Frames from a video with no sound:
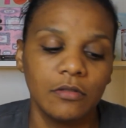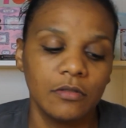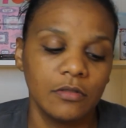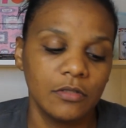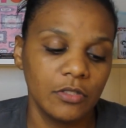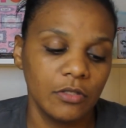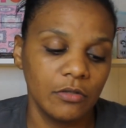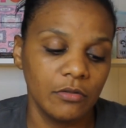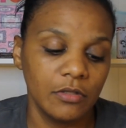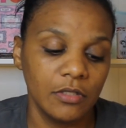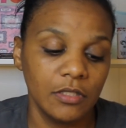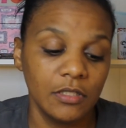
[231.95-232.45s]

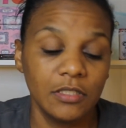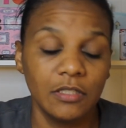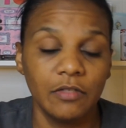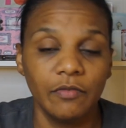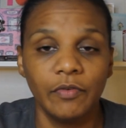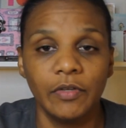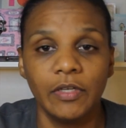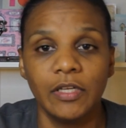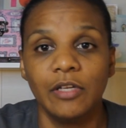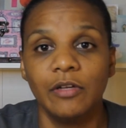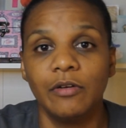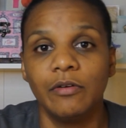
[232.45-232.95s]
So this
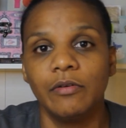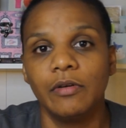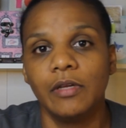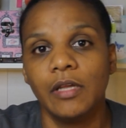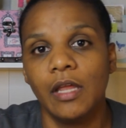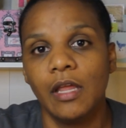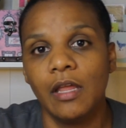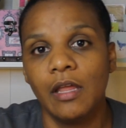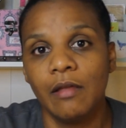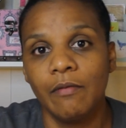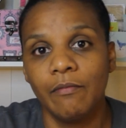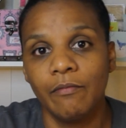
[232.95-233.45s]
video
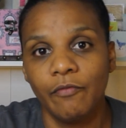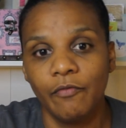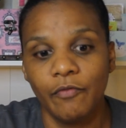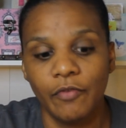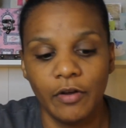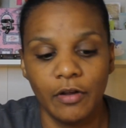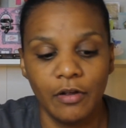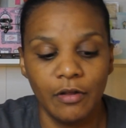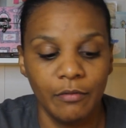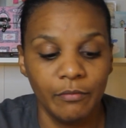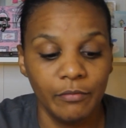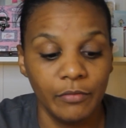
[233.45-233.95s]
came
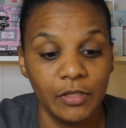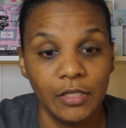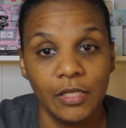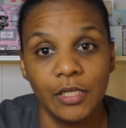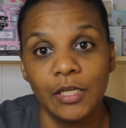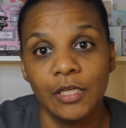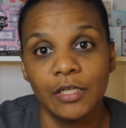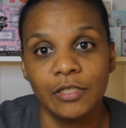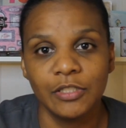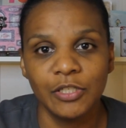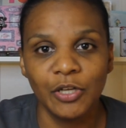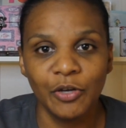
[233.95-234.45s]
from
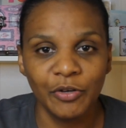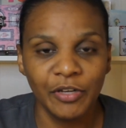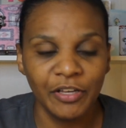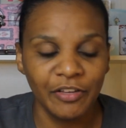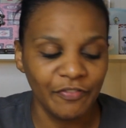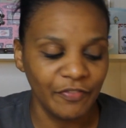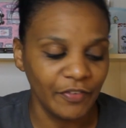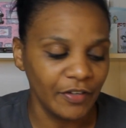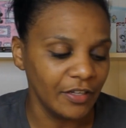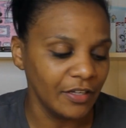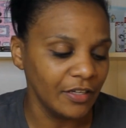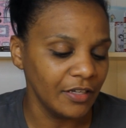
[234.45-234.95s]
the Toni
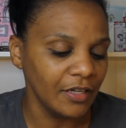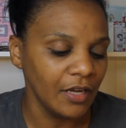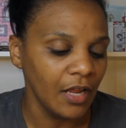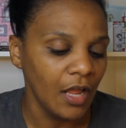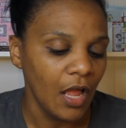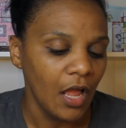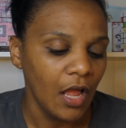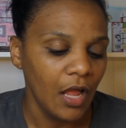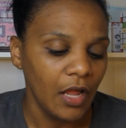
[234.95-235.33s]
Fund,